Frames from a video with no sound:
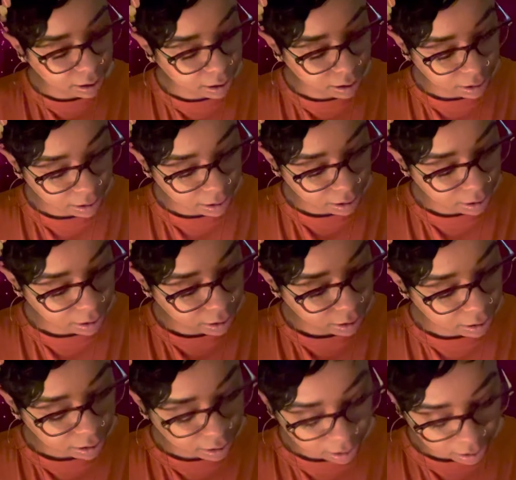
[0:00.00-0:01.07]

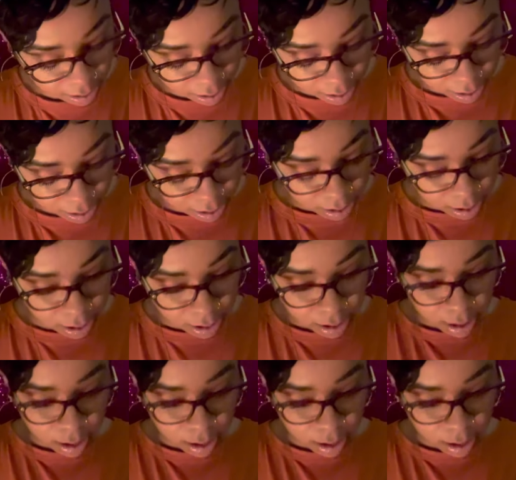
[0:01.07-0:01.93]
Nothing is said.